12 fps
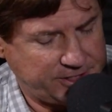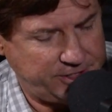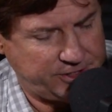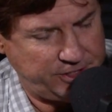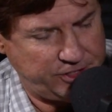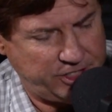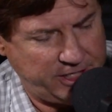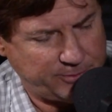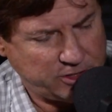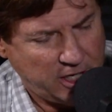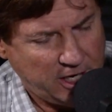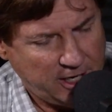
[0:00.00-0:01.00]
SEC
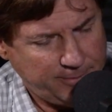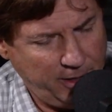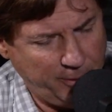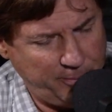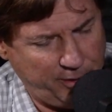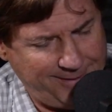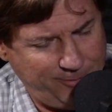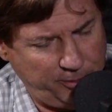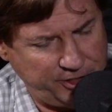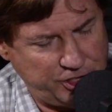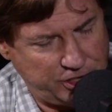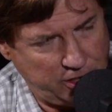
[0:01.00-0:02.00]
champs. But we
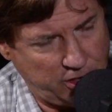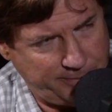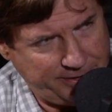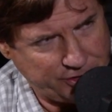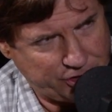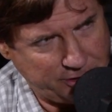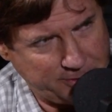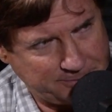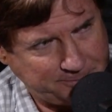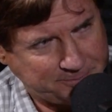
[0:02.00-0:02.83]
probably should talk about the sermon.